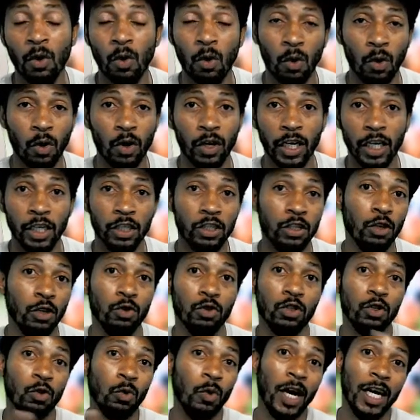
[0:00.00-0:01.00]
or they
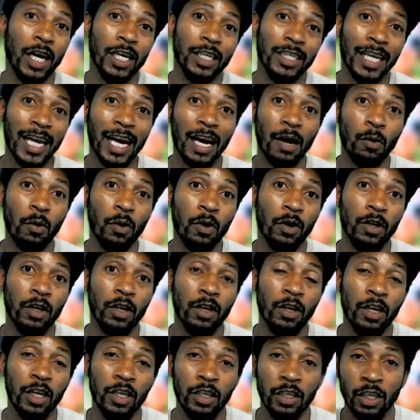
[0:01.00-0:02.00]
chose to watch that
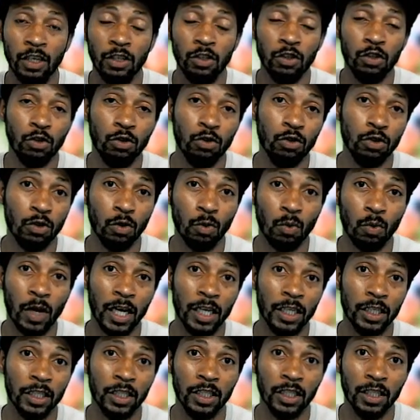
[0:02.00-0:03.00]
one and didn't choose to
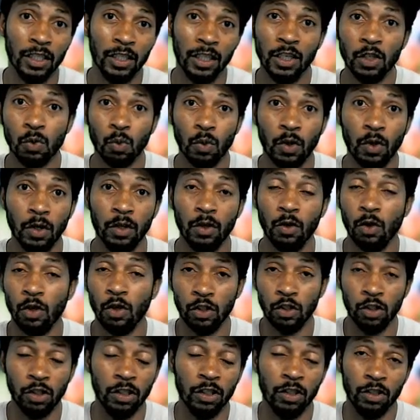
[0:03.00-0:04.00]
watch this one,
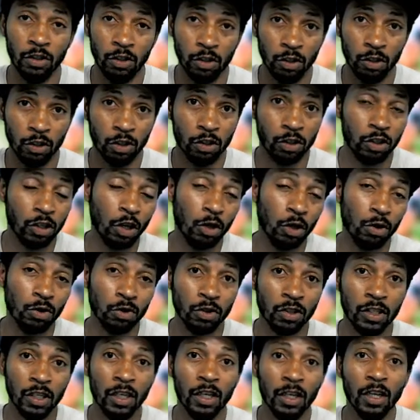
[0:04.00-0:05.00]
or
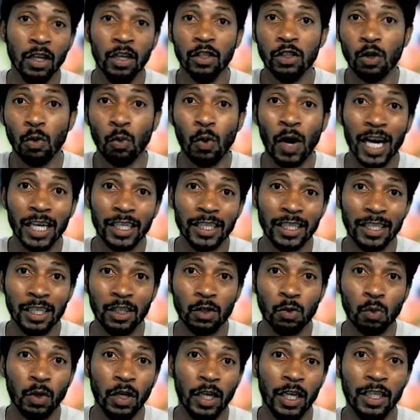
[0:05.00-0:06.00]
chose to watch
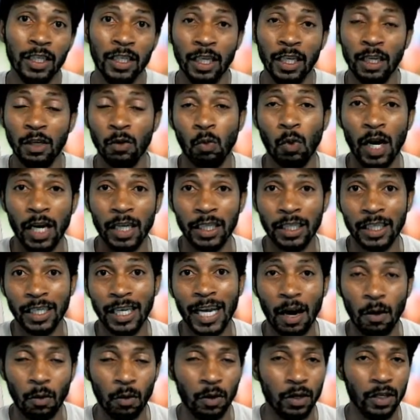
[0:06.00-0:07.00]
this one and didn't watch
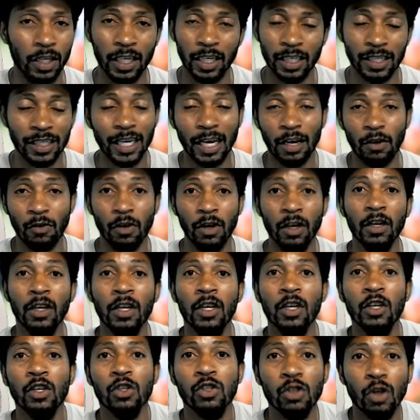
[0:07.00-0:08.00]
that one, etc.
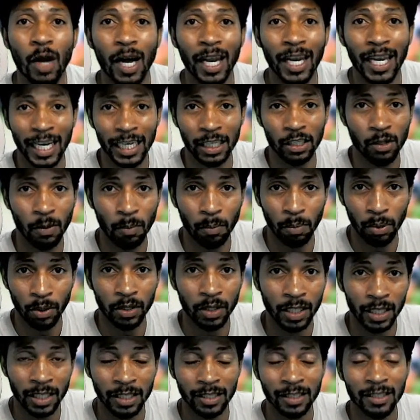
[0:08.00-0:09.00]
So I like to
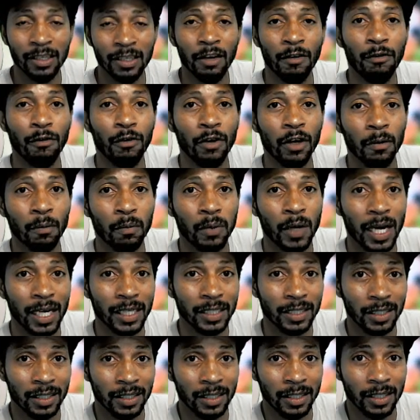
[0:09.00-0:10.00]
put these differing
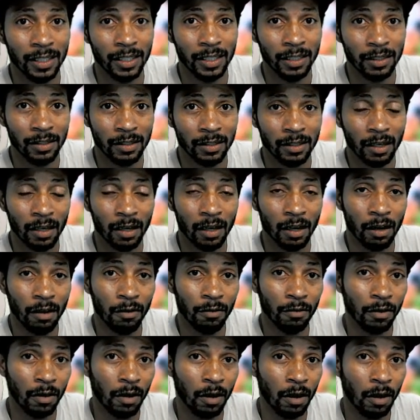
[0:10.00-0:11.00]
processes
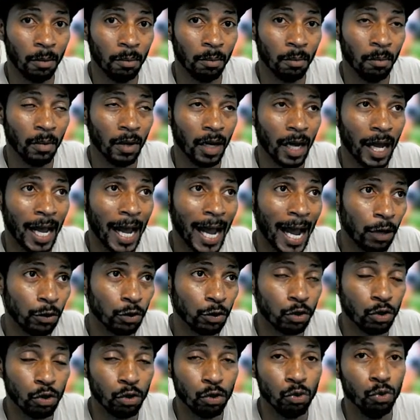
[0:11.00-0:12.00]
of
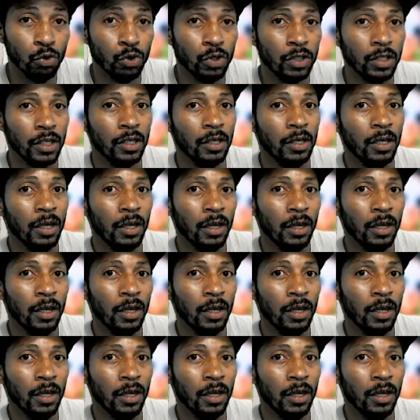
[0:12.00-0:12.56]
how-tos